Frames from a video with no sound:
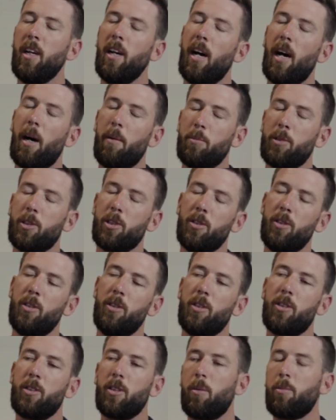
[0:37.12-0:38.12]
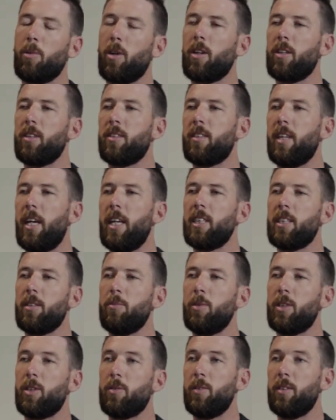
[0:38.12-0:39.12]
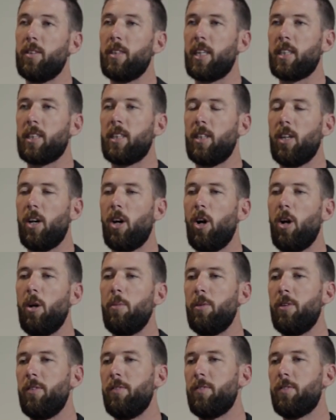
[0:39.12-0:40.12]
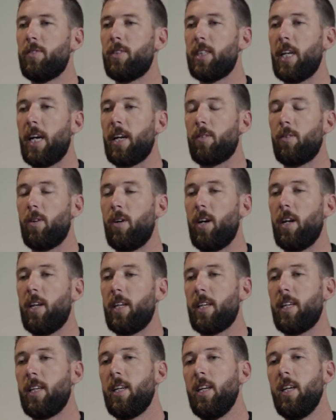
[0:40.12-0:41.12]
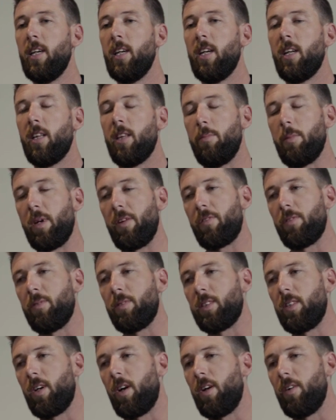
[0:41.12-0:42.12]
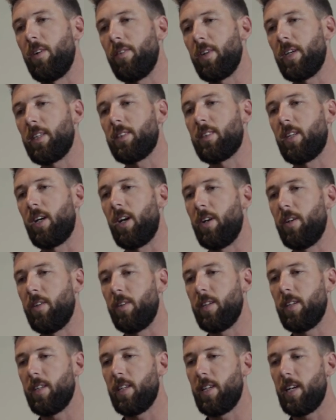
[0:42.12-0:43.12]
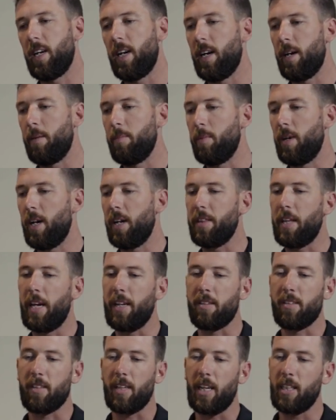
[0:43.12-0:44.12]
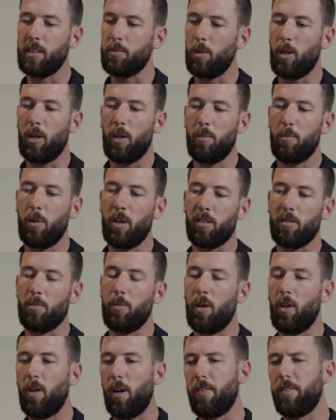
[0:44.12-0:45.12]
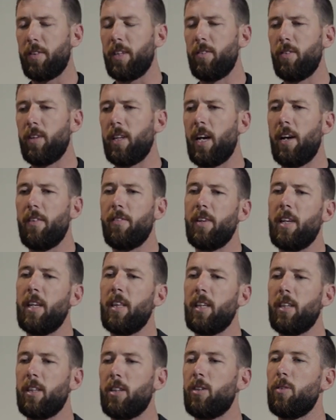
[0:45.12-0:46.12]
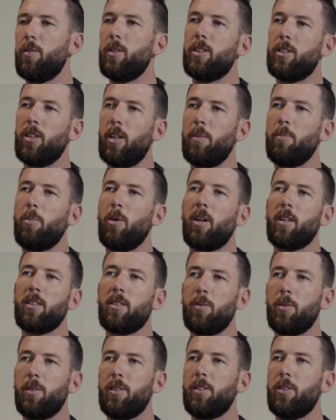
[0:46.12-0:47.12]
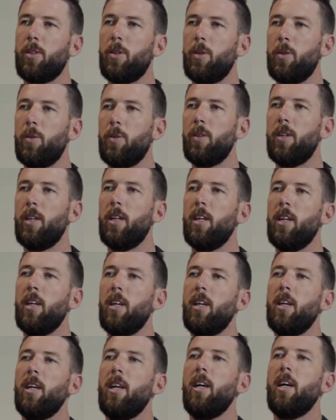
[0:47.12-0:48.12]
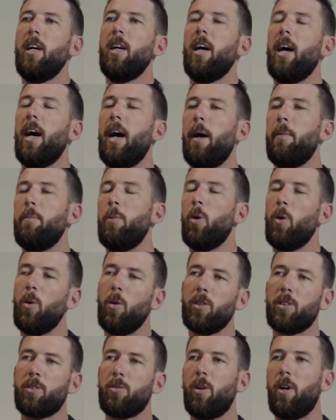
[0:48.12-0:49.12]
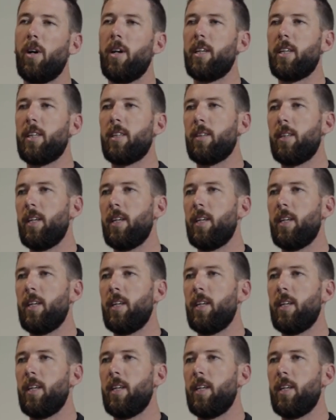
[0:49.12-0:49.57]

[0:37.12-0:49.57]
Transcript: up to Tomgroggan Station, which was actually the home of Jack Riley, the man from Snowy River. So at that stage, most of my life didn't really have anything to do with dirt bikes. It was all horse riding